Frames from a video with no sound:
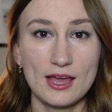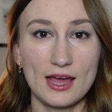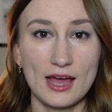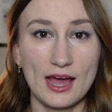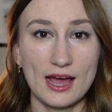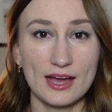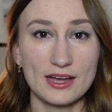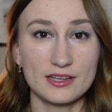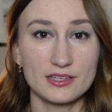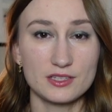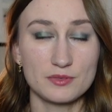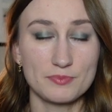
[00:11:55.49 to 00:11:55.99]

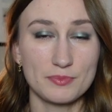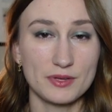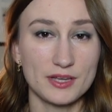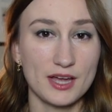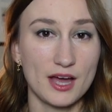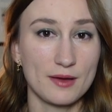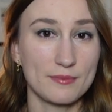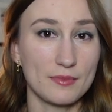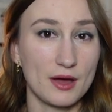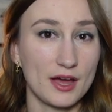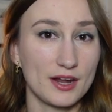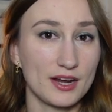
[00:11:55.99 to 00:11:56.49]
has
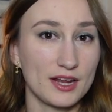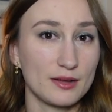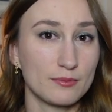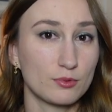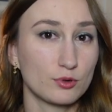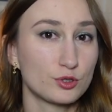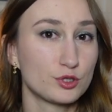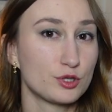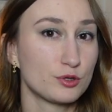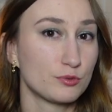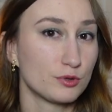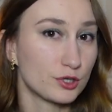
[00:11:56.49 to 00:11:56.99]
become
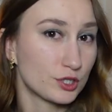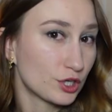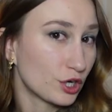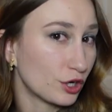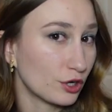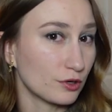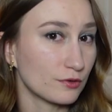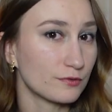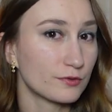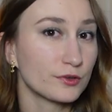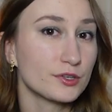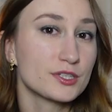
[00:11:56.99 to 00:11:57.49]
unable to
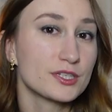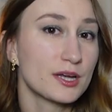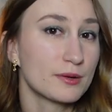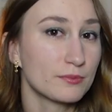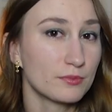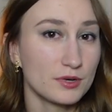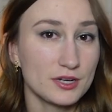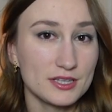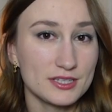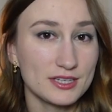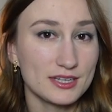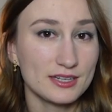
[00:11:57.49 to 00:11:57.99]
return for
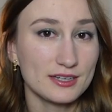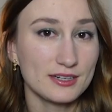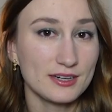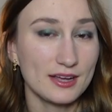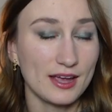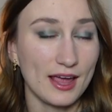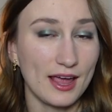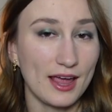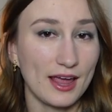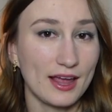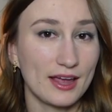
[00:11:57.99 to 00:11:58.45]
some reason,